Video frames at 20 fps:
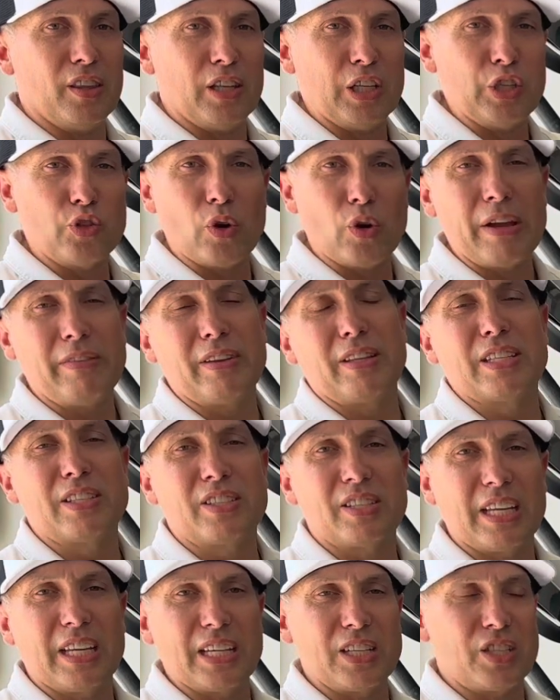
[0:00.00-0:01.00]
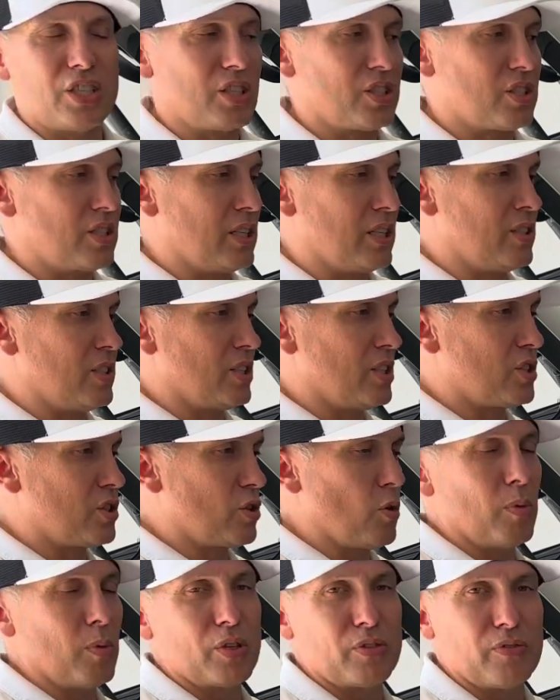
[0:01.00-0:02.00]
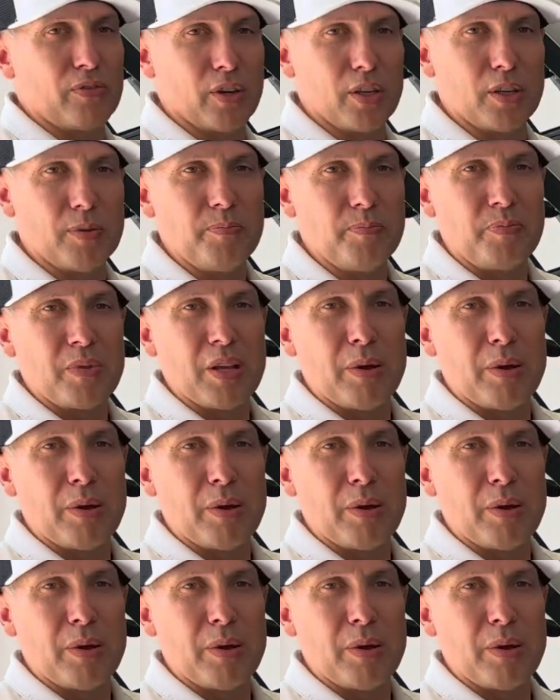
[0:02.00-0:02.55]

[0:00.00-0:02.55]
Driving this thing is just so much fun,